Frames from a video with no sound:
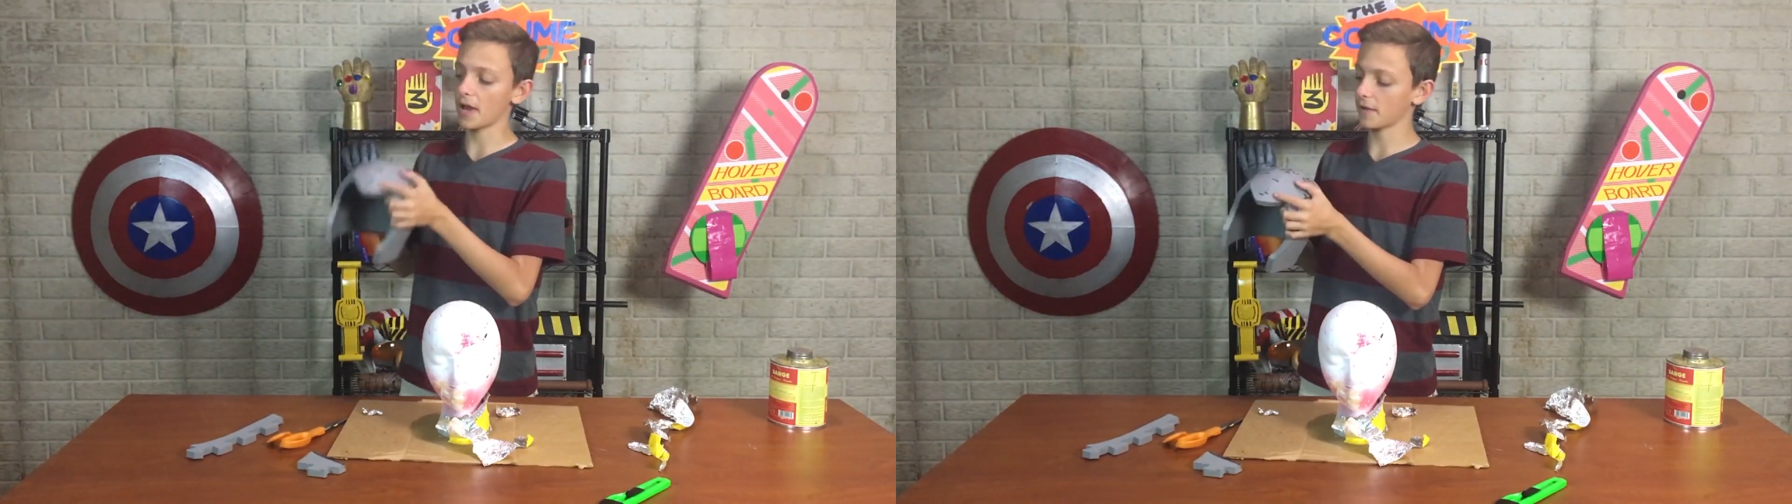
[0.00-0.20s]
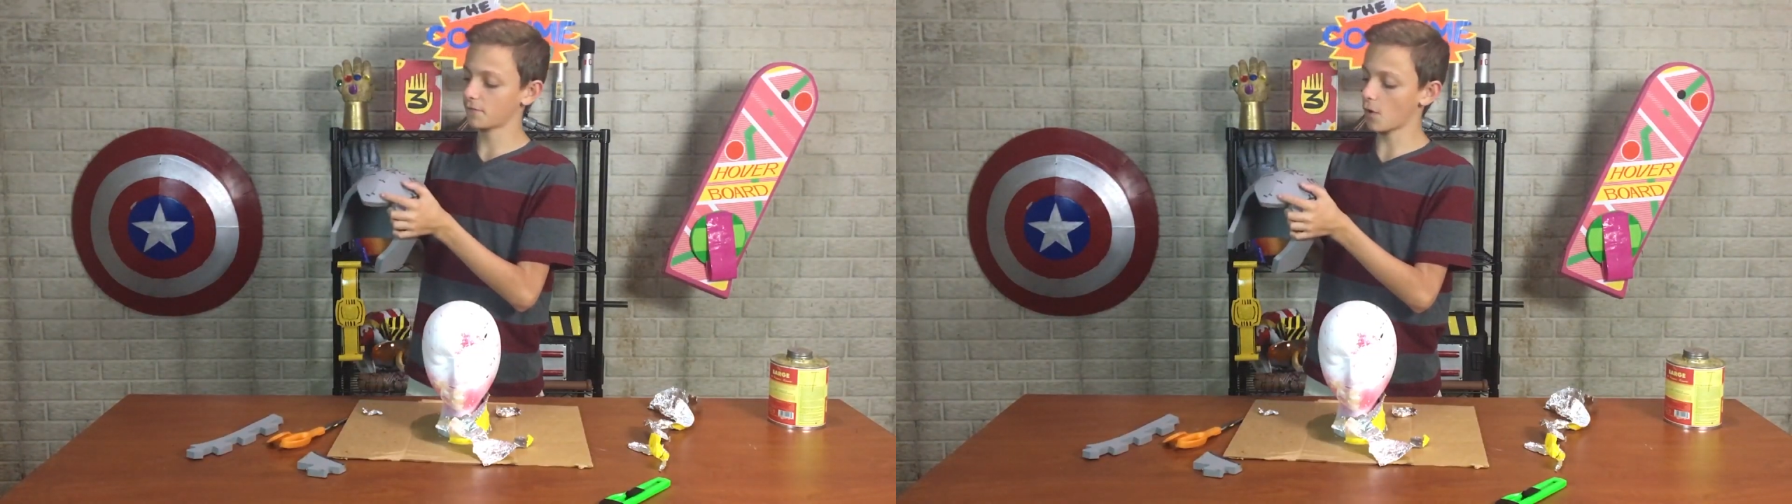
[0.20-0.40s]

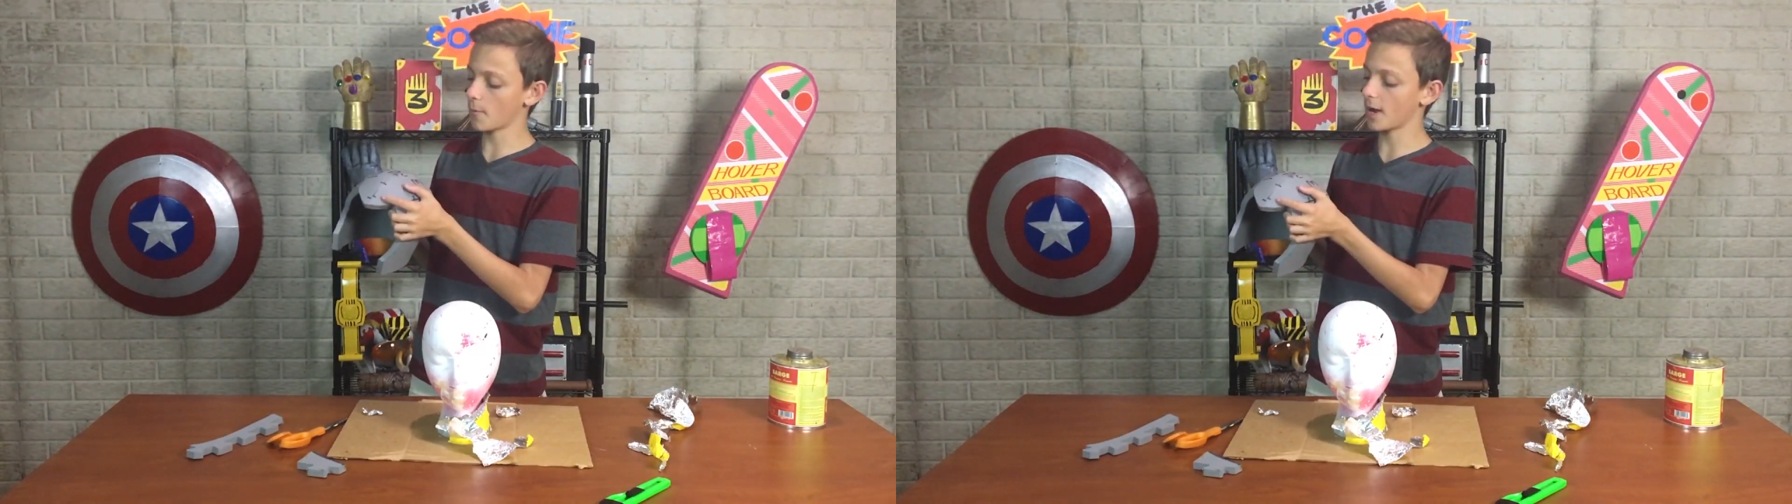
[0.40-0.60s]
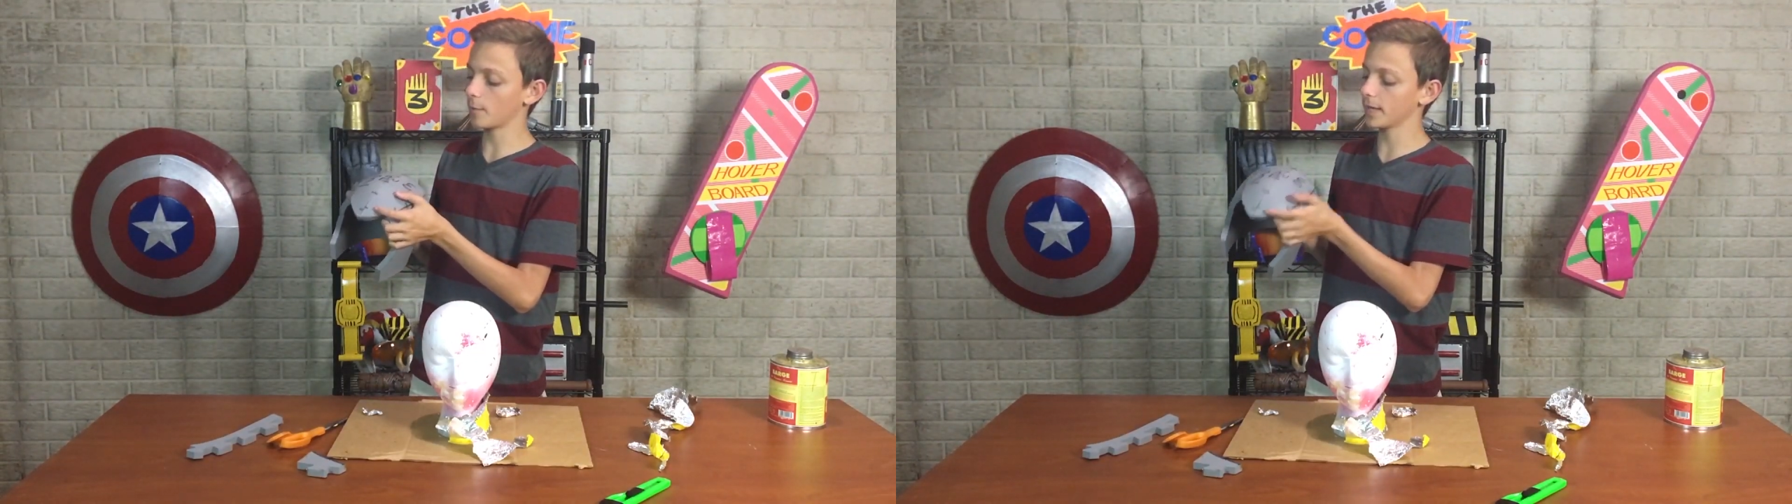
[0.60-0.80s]
my
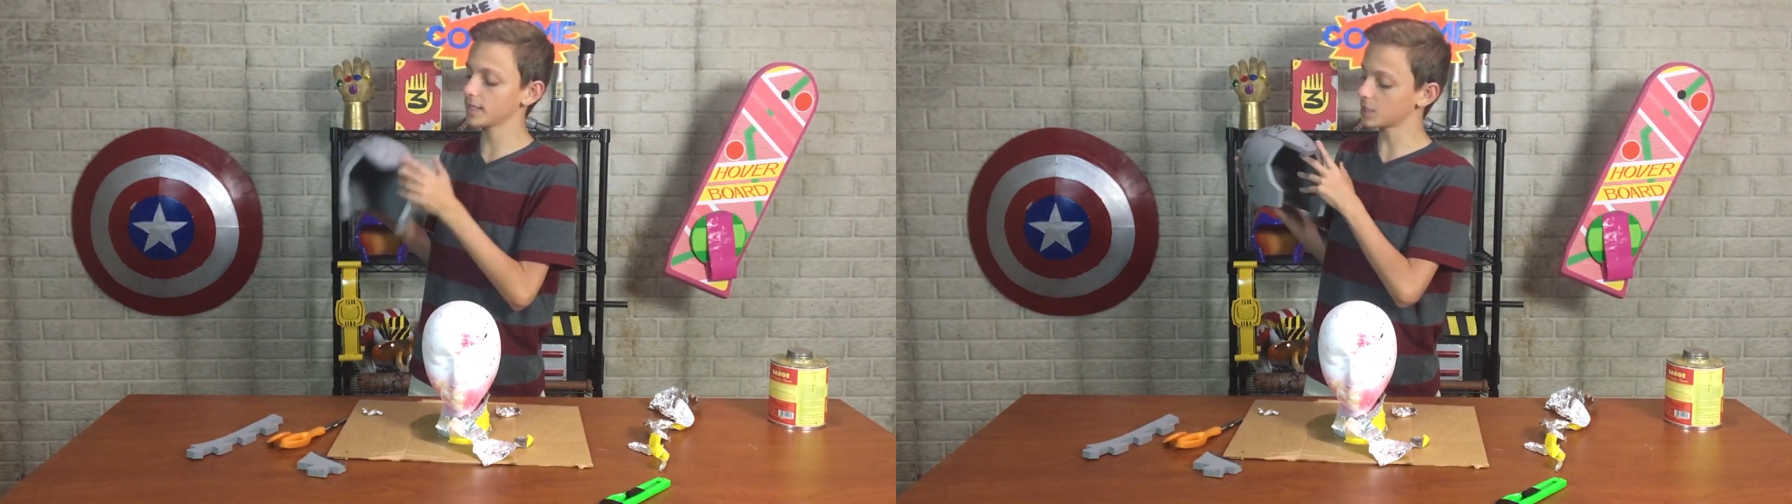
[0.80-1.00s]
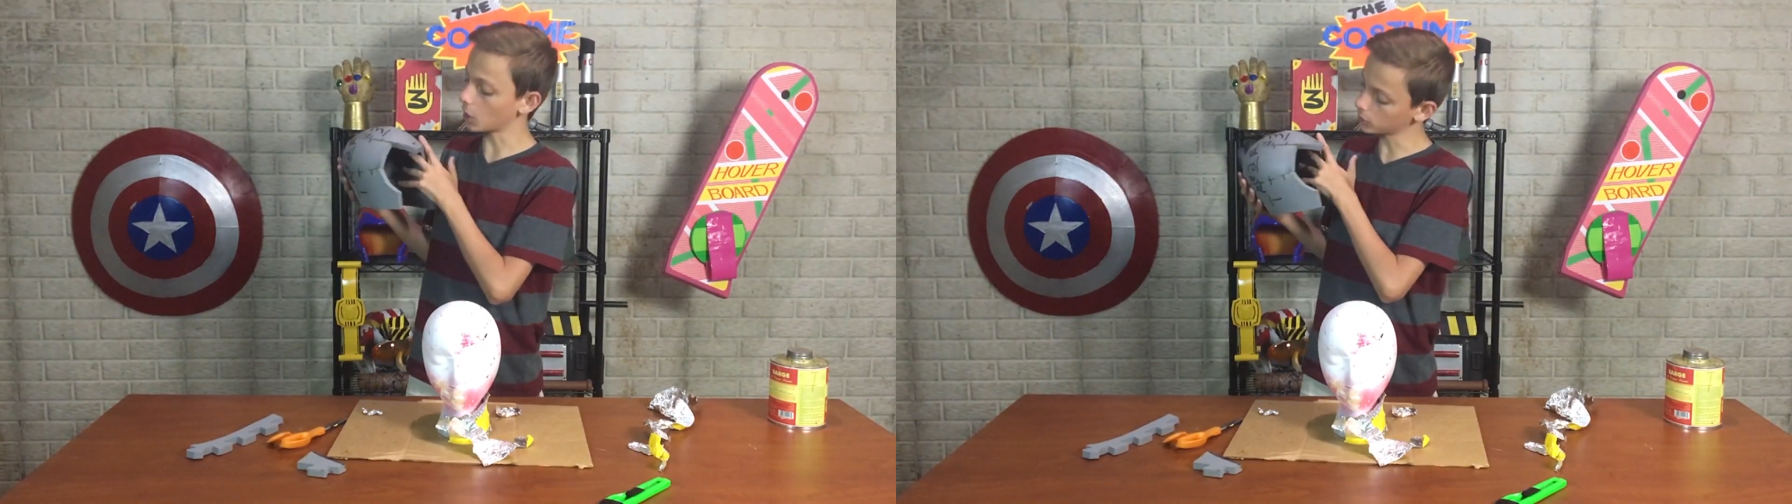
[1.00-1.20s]
foam helmet
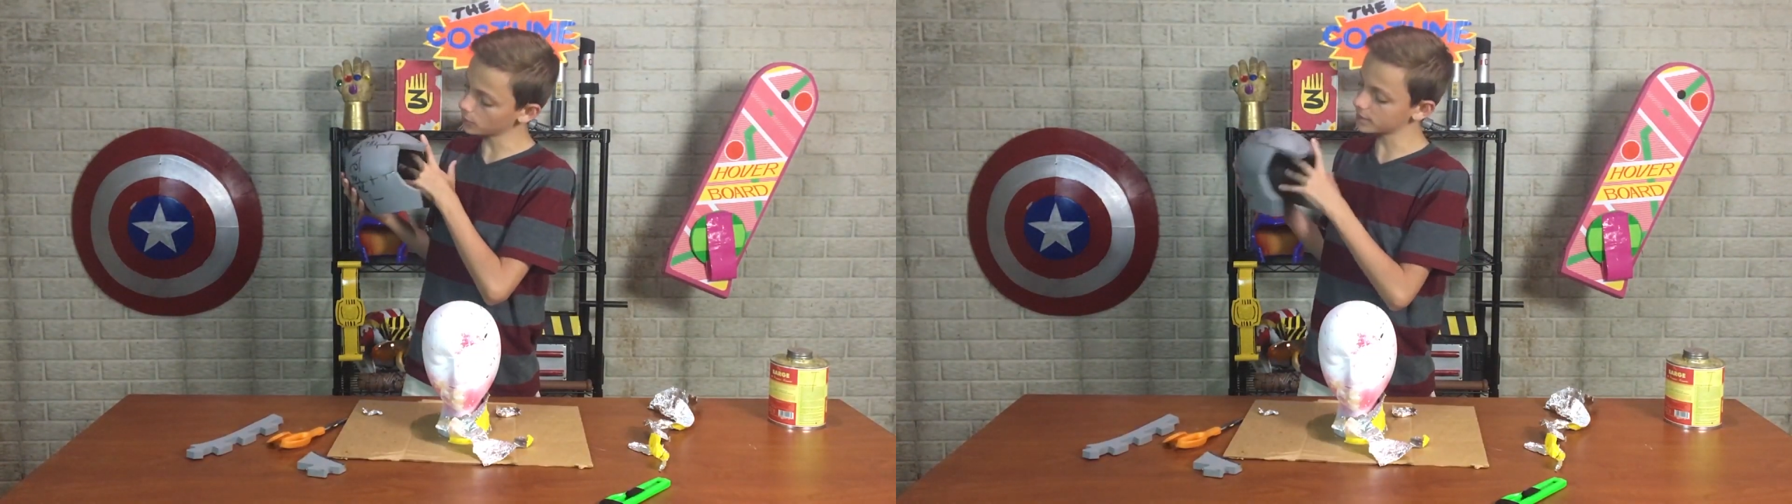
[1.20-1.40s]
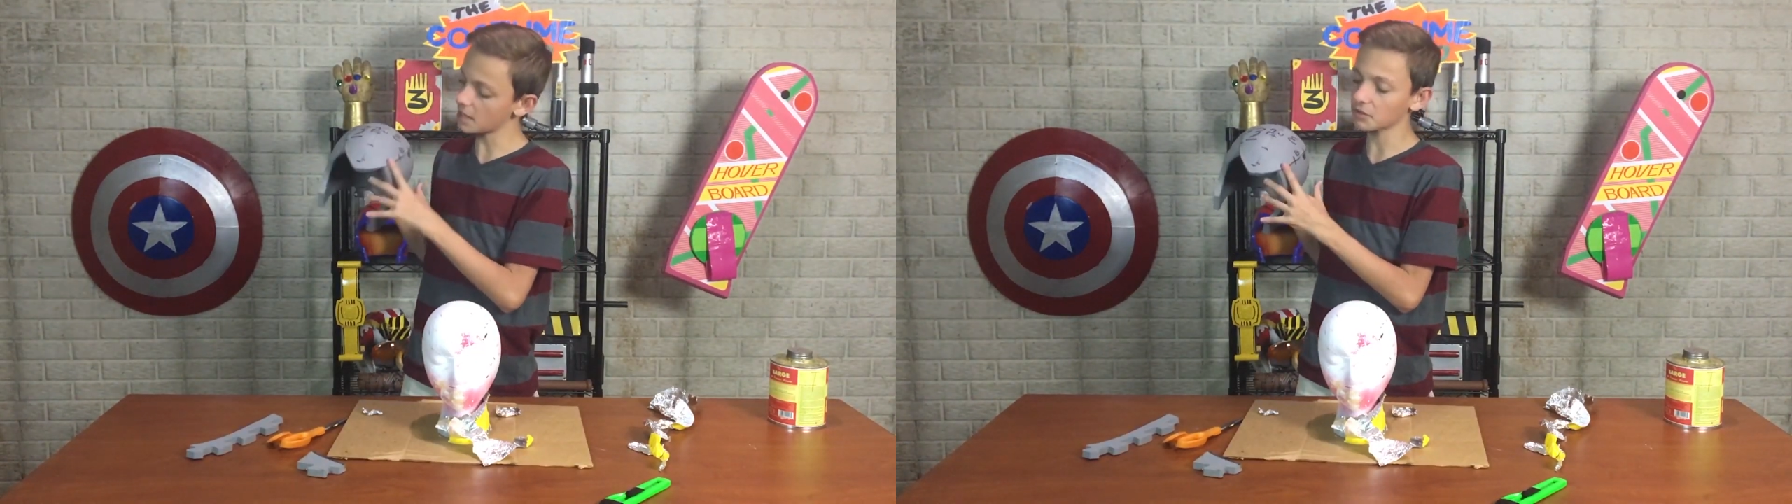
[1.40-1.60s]
is all
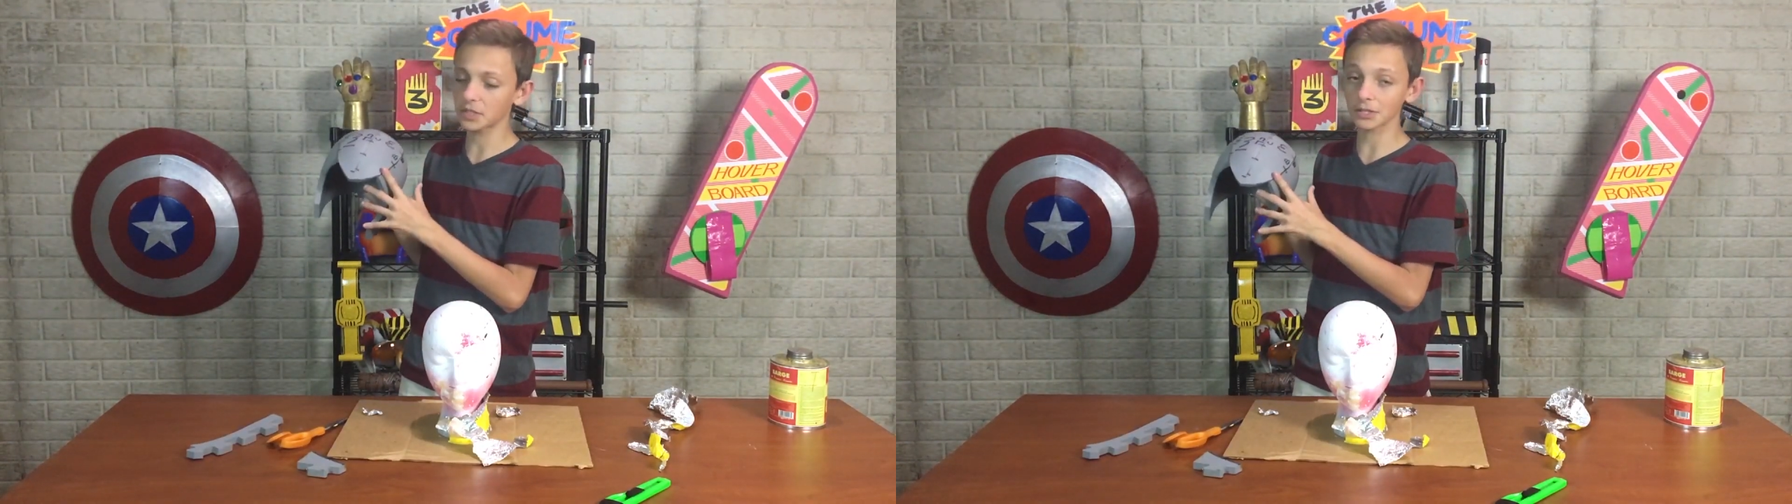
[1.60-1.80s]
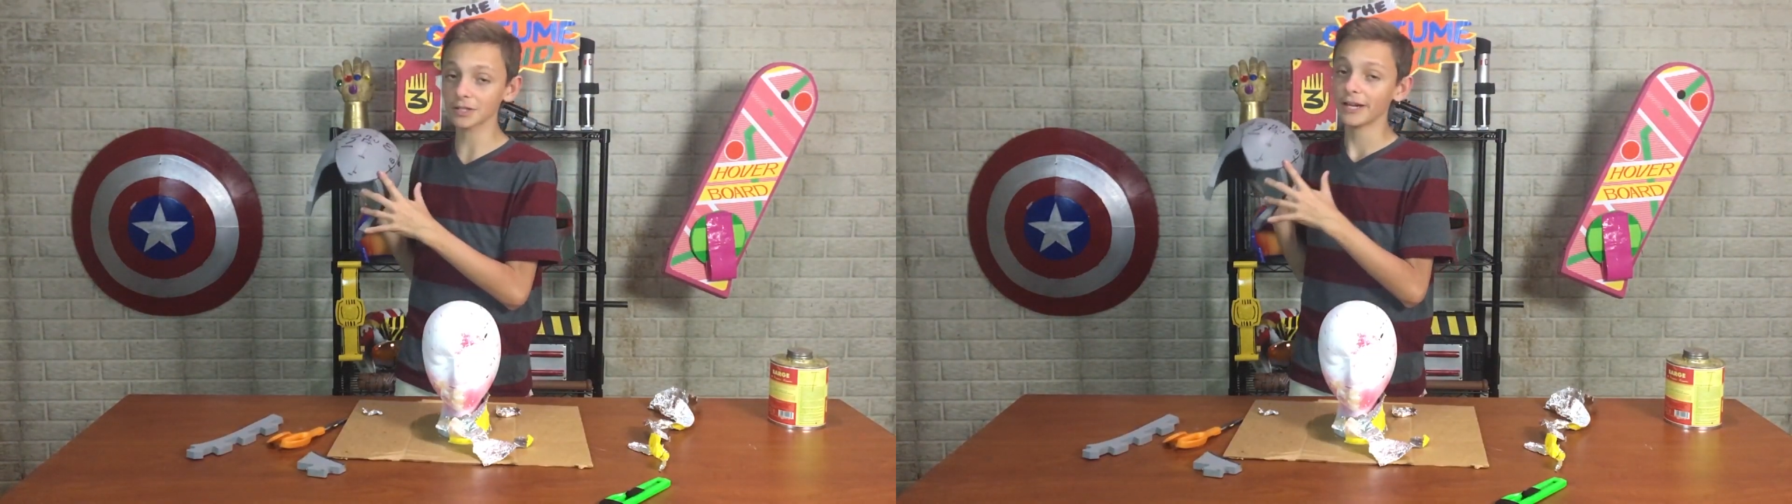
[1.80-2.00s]
glued together
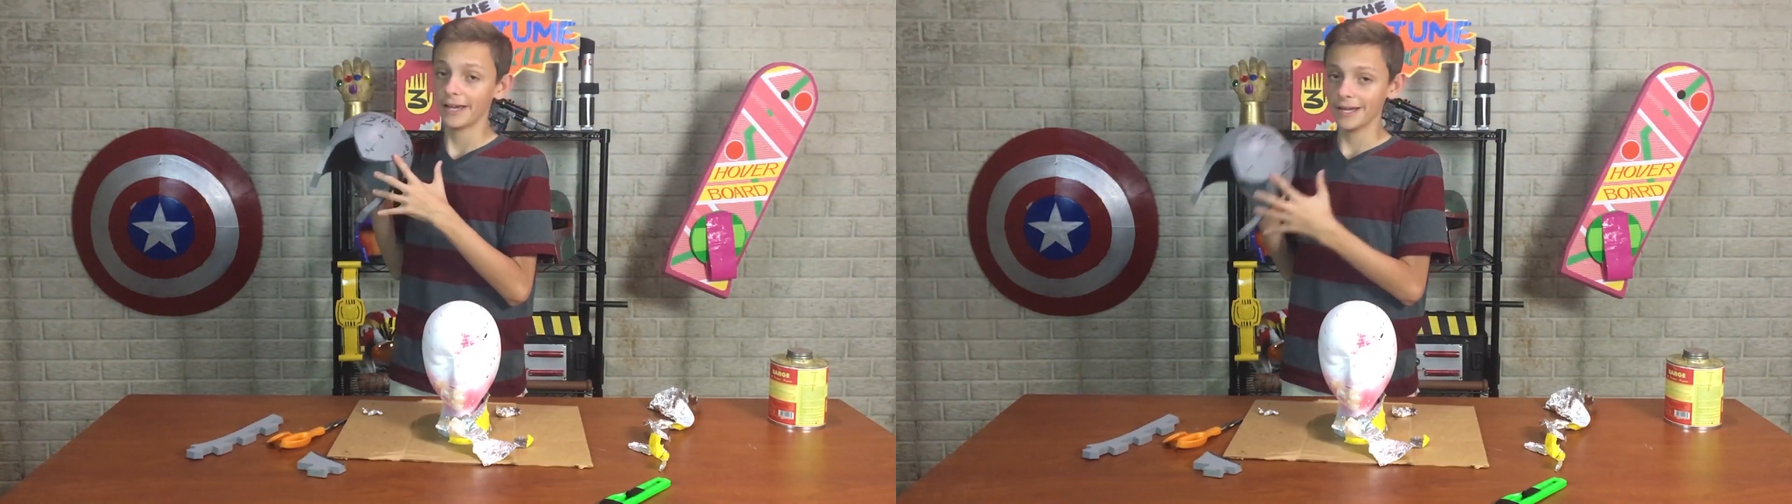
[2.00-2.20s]
here.